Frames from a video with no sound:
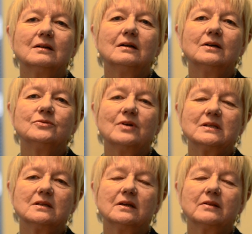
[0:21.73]

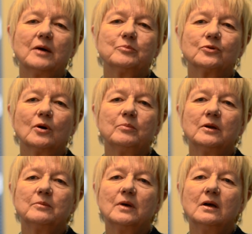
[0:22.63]
addressing that
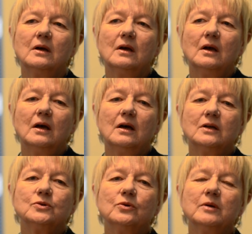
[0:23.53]
problem.
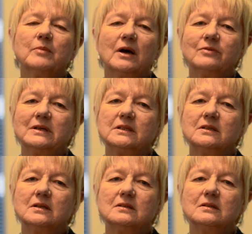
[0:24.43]
During my
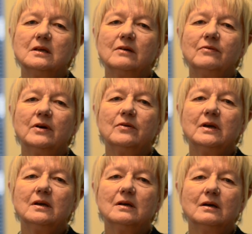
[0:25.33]
residency, a
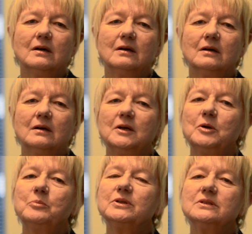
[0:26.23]
very
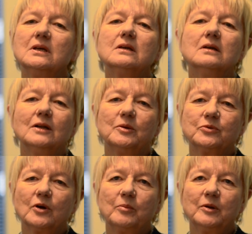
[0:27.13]
particular
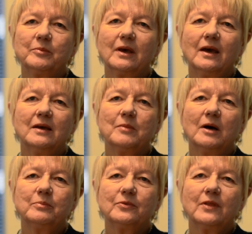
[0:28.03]
problem came
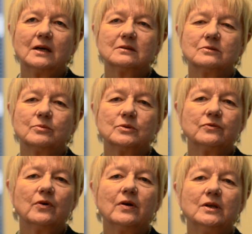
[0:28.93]
up that was
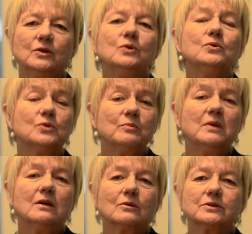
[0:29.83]
very new to
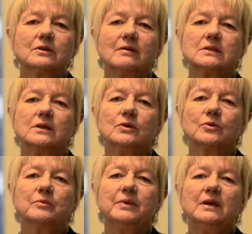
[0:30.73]
me also as a
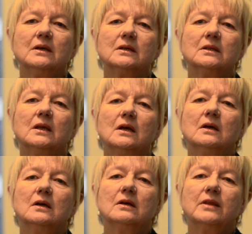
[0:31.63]
European,
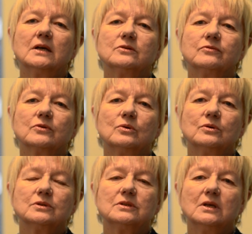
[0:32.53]
that of
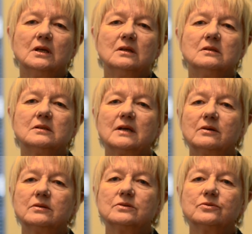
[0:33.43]
course in
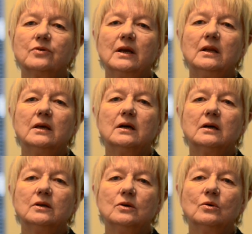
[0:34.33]
South
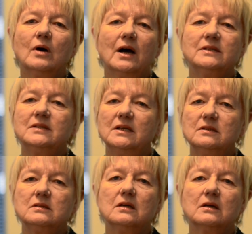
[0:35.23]
Australia your
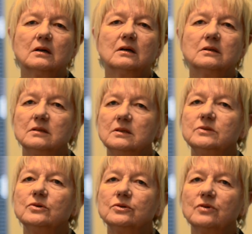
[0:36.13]
identity card
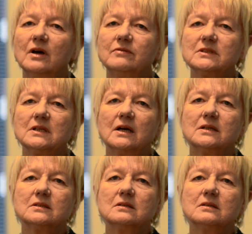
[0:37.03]
is your driver's
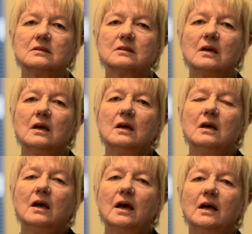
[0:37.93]
license.
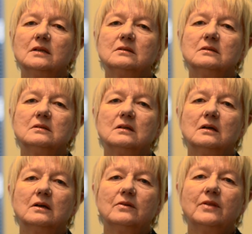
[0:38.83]
And
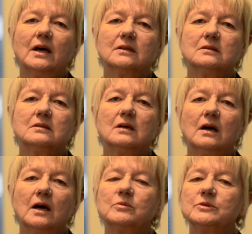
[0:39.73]
that
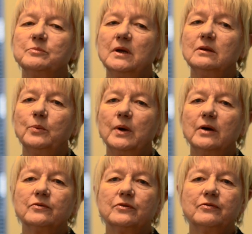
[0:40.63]
I was made
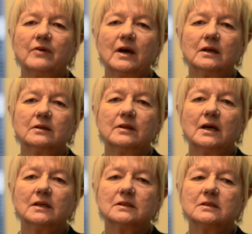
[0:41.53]
aware of the fact
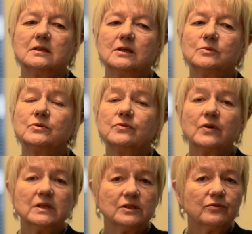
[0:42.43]
that it was
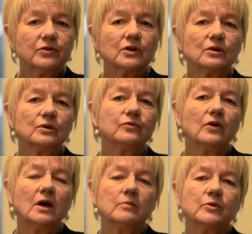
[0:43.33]
very difficult
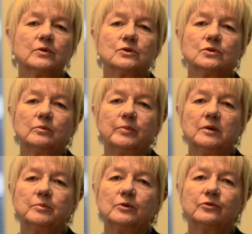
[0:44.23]
for Aboriginal
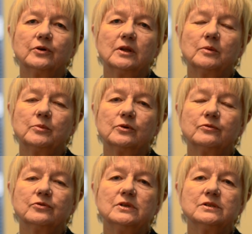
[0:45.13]
people for a number
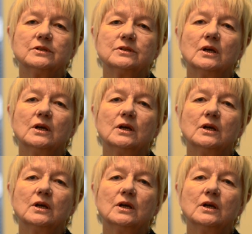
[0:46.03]
of reasons